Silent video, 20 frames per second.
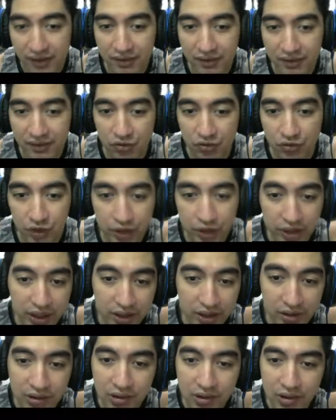and
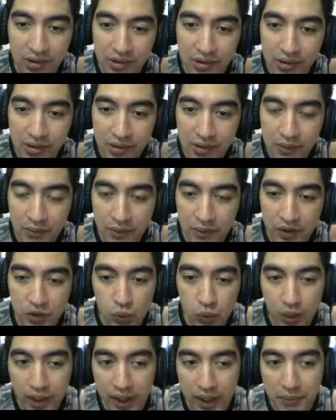Vertihil, because
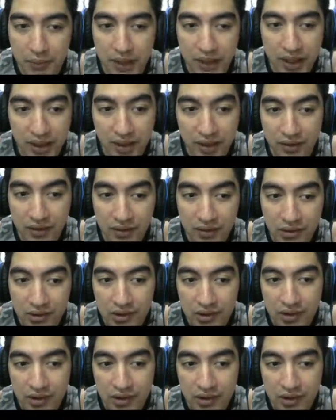what I mean